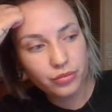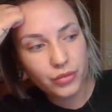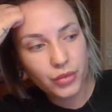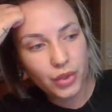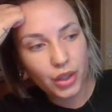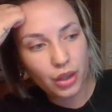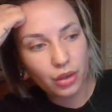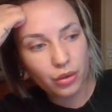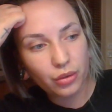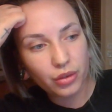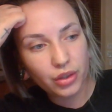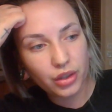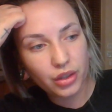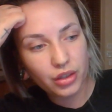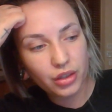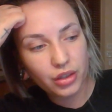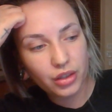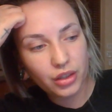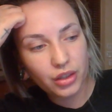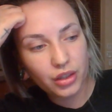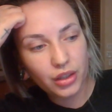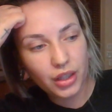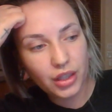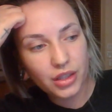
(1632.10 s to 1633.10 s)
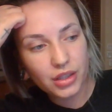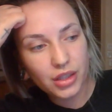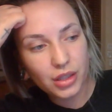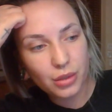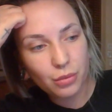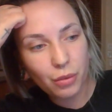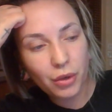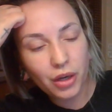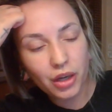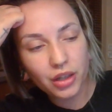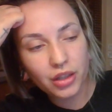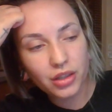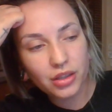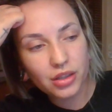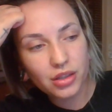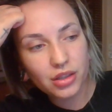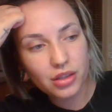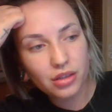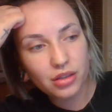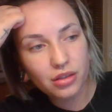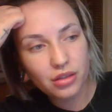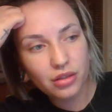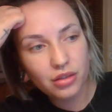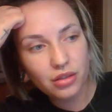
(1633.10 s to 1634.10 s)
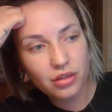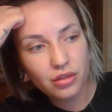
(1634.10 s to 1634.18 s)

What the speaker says: you know, kids' parents